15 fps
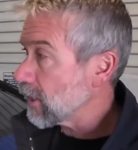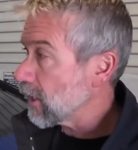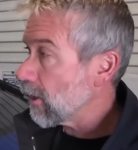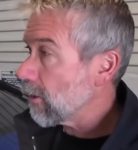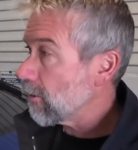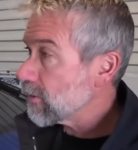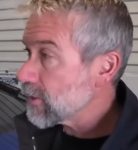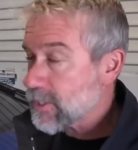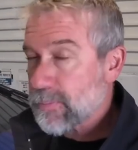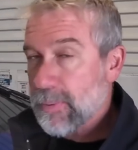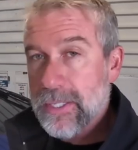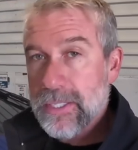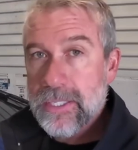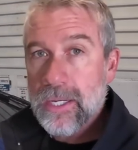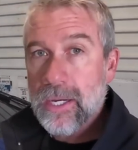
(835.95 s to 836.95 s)
I always
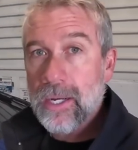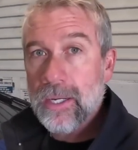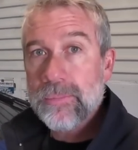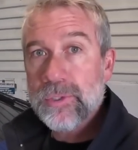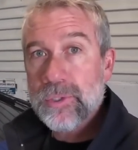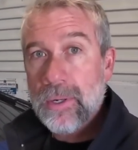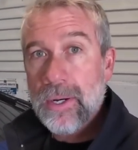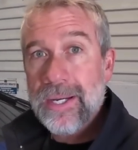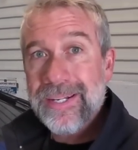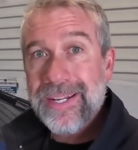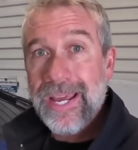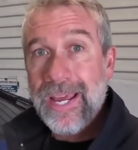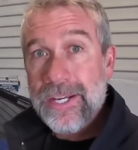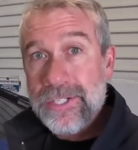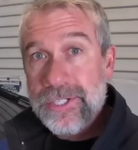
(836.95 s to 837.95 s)
spend time trying
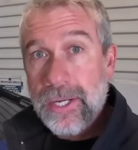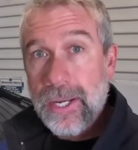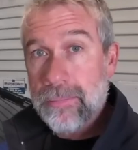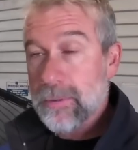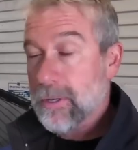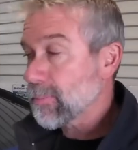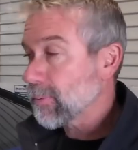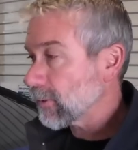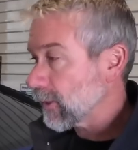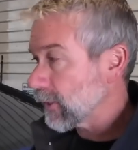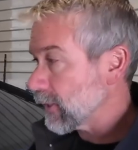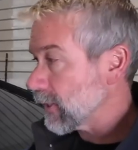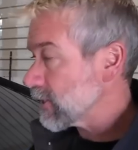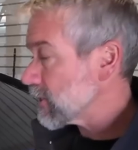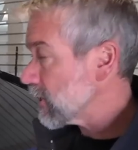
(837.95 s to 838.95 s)
to educate people
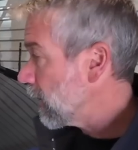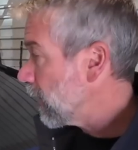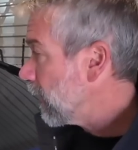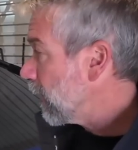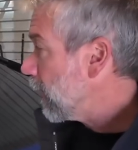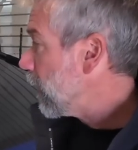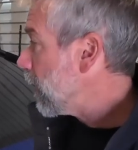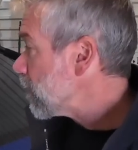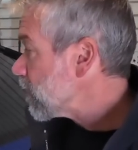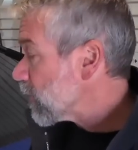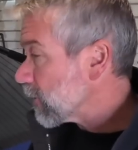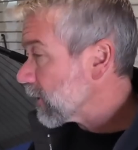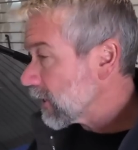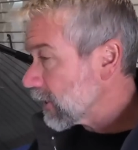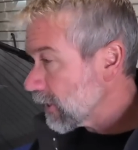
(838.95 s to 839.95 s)
on these
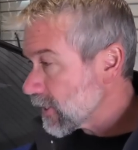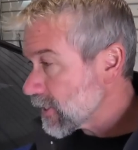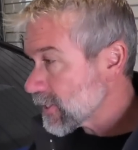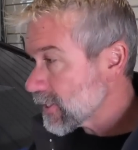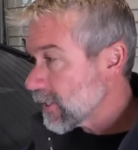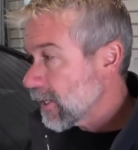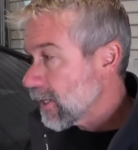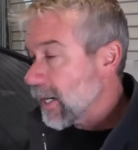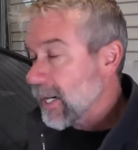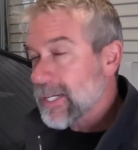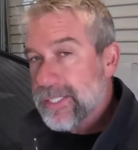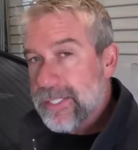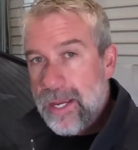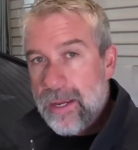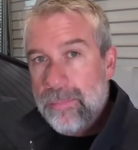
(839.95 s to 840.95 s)
because I
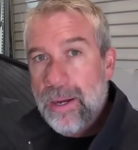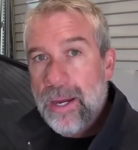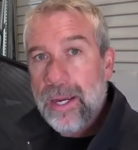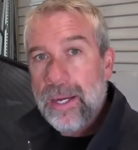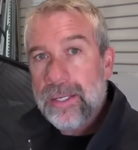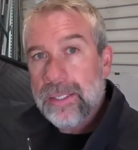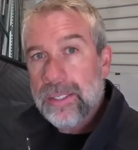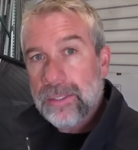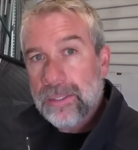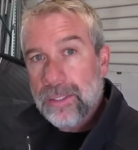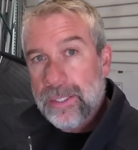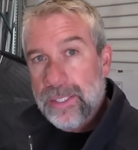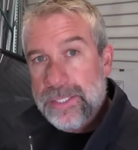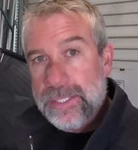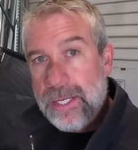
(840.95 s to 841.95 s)
stand behind
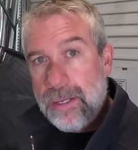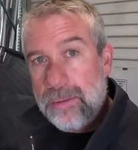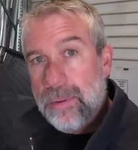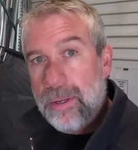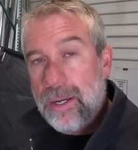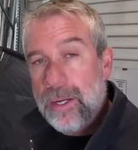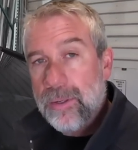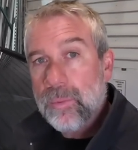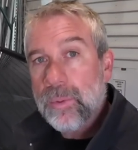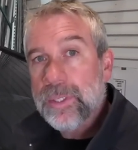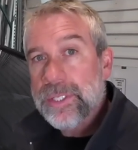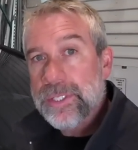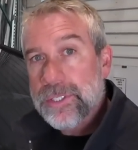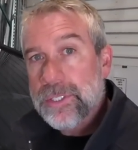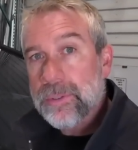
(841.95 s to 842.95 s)
Elon. I stand behind what
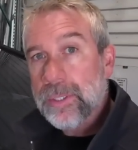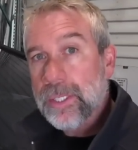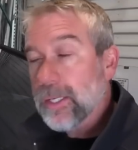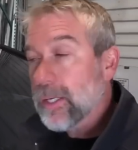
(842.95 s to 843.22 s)
he's doing.